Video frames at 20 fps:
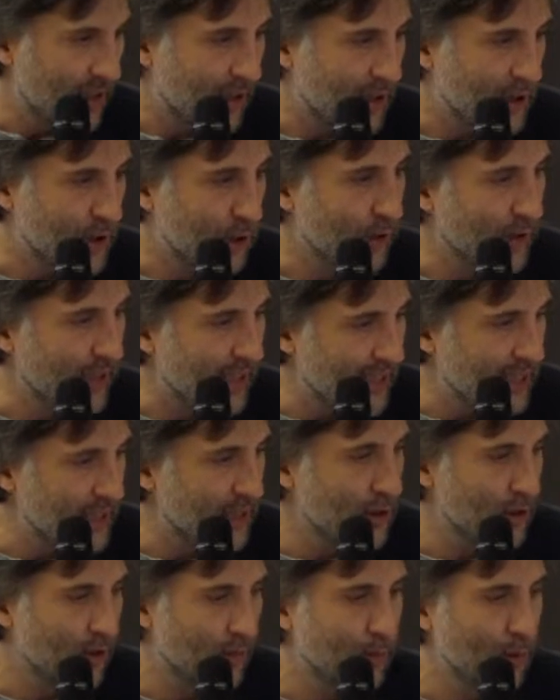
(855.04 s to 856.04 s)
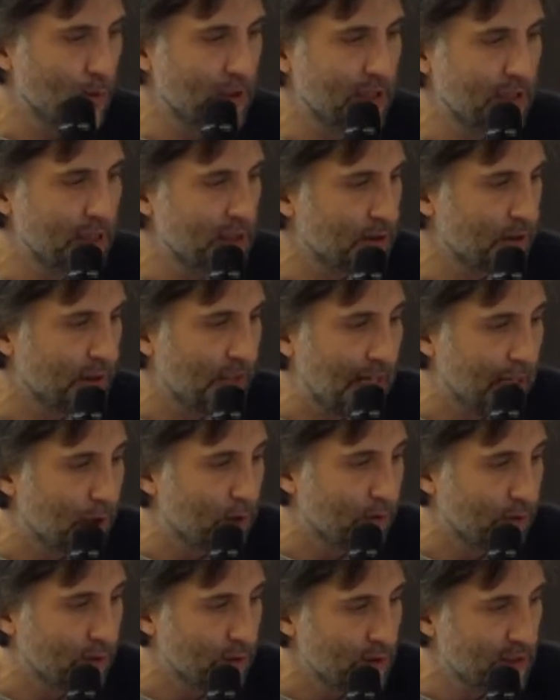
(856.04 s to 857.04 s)
So the essence of bullshit is a lack
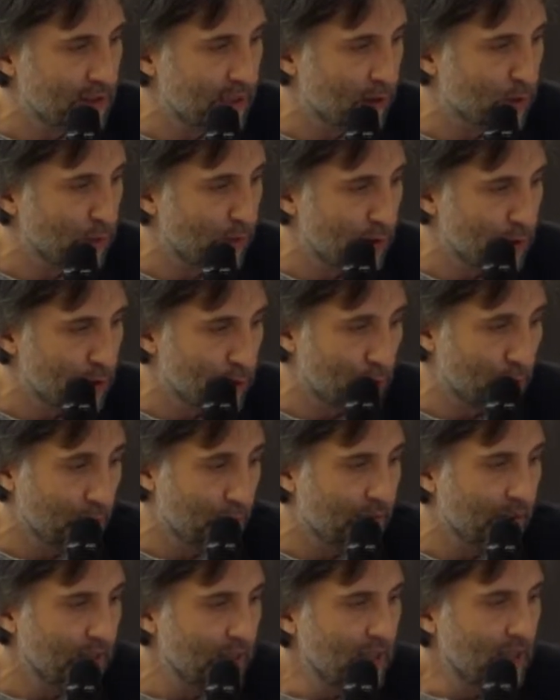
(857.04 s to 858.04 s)
of concern with truth,